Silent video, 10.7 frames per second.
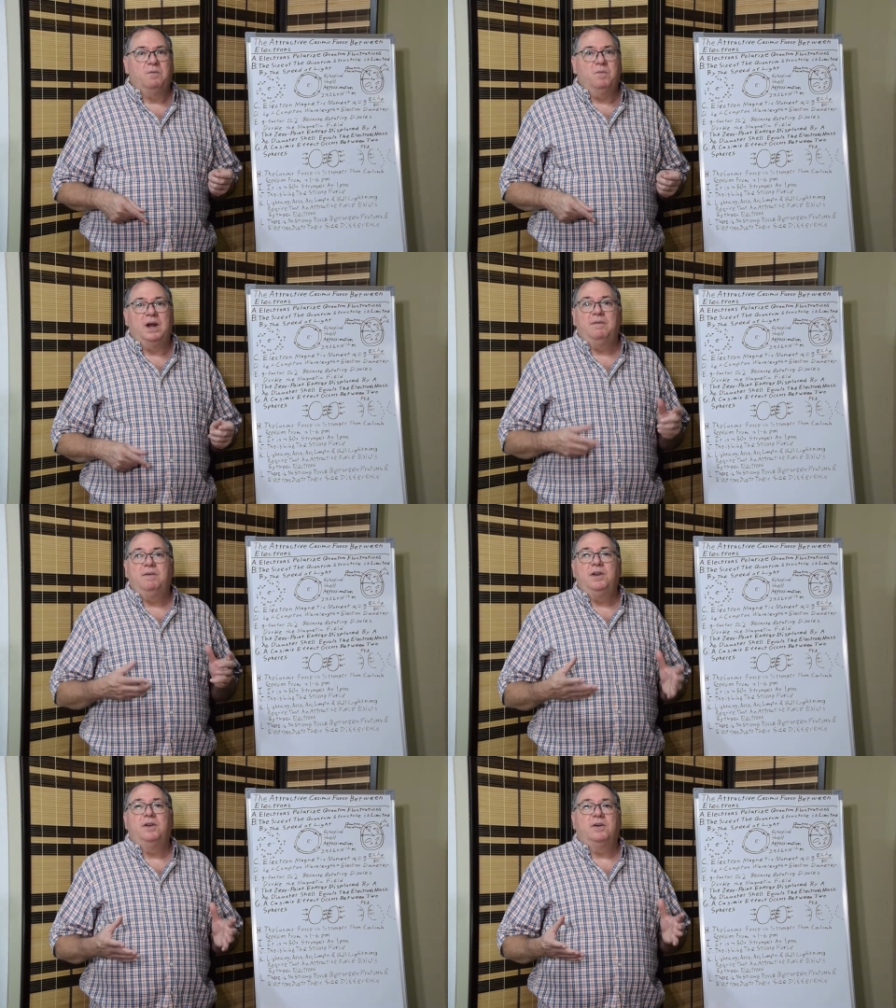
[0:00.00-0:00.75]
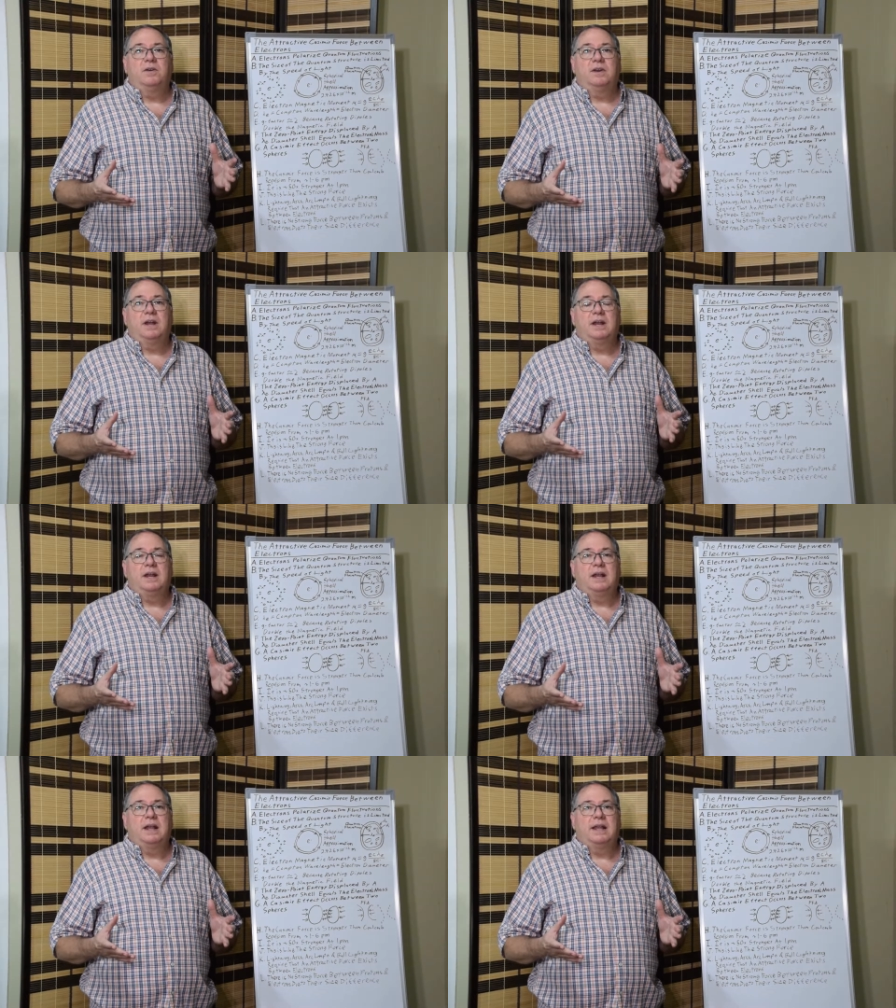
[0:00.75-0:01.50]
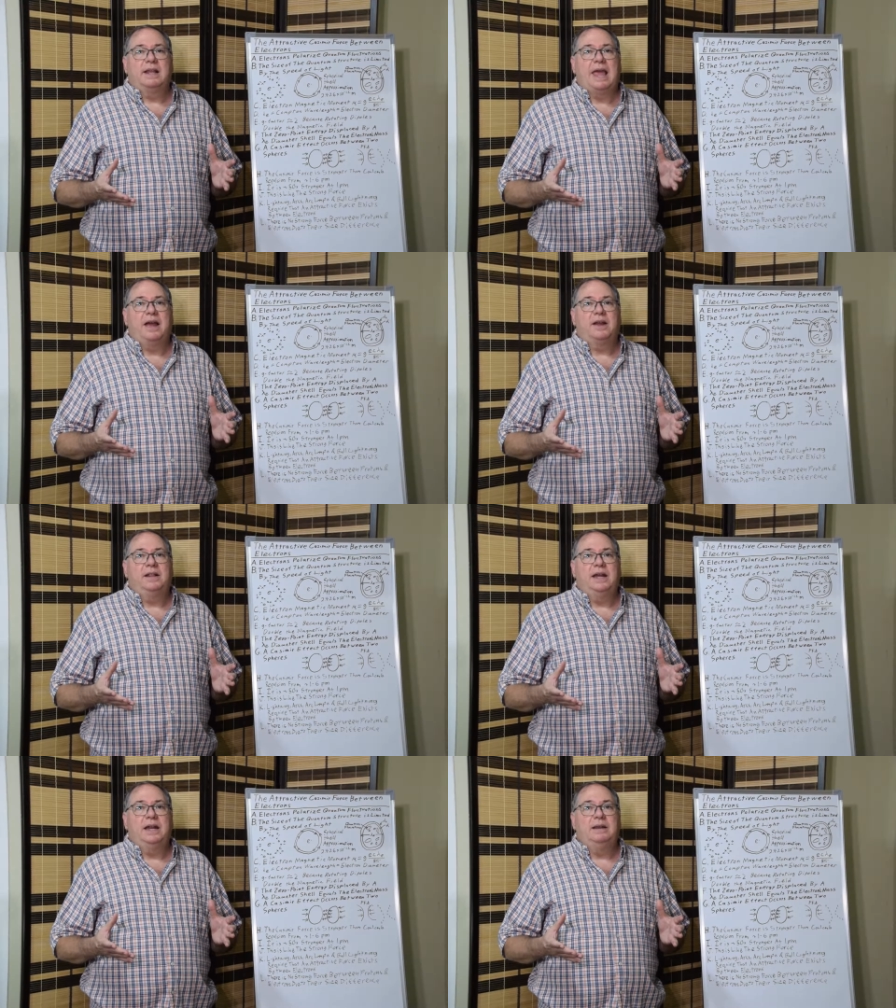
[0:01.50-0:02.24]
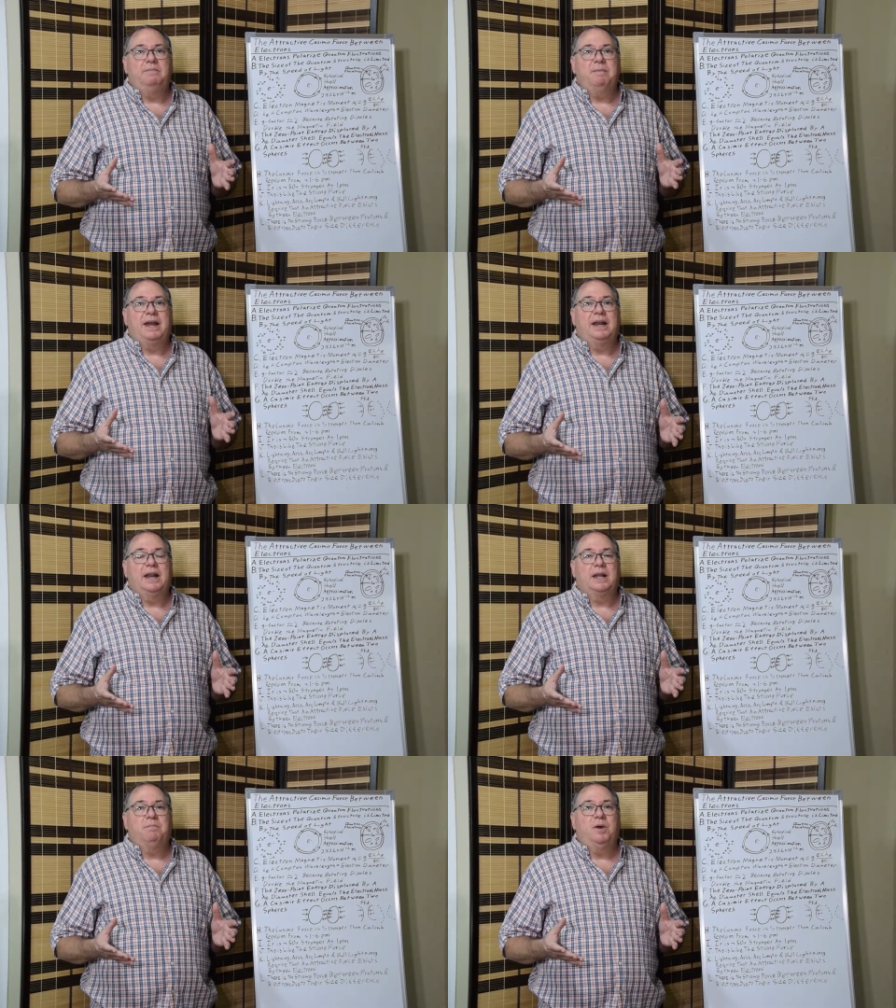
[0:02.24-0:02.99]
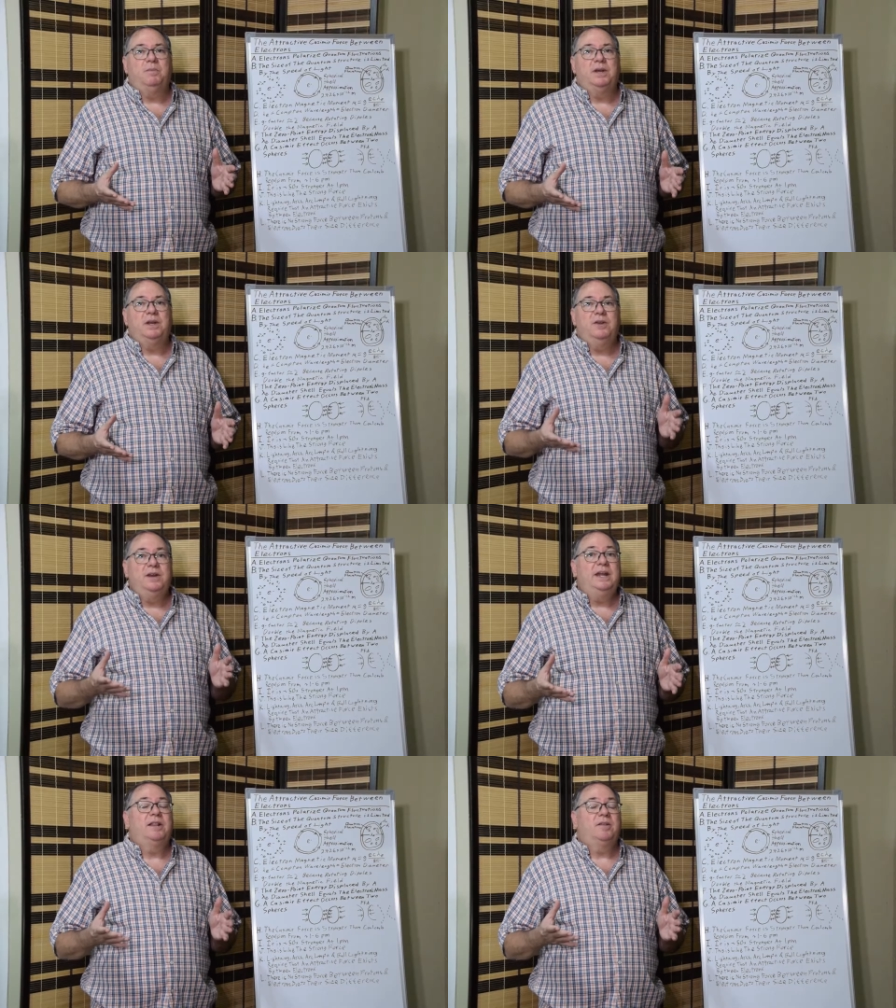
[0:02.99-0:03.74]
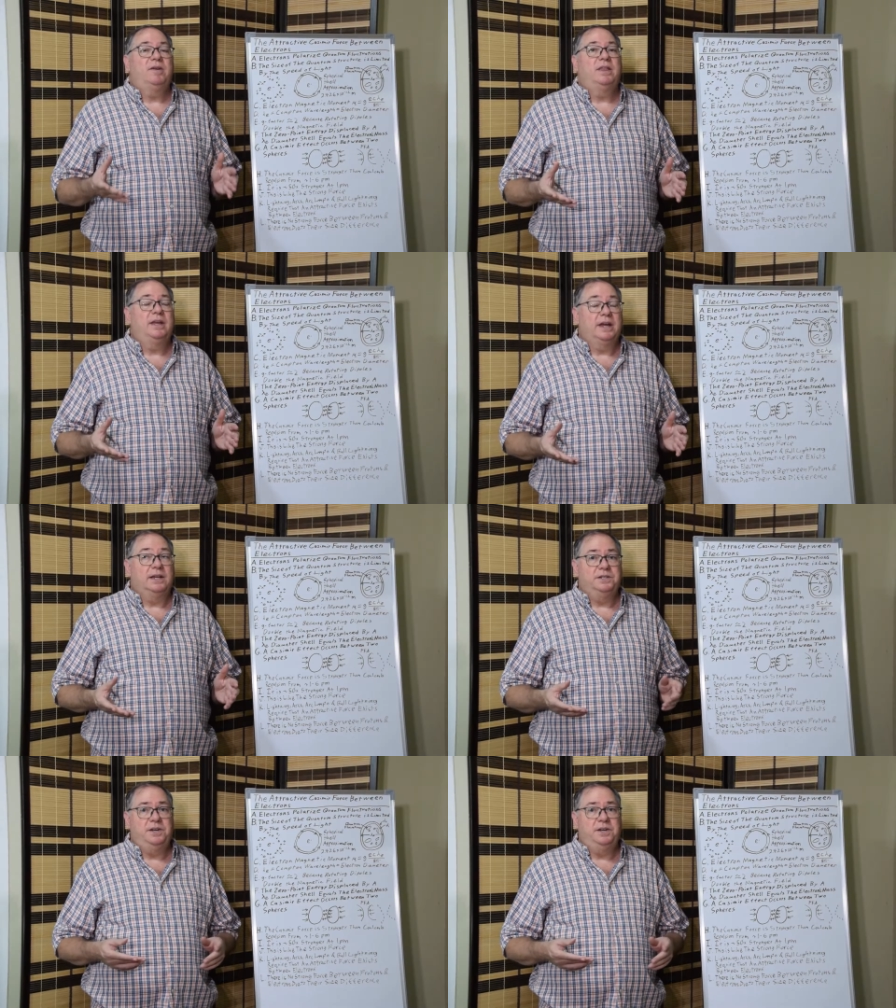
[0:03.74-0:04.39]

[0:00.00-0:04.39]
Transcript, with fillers: Whenever you're calculating magnetic moment, you need three things.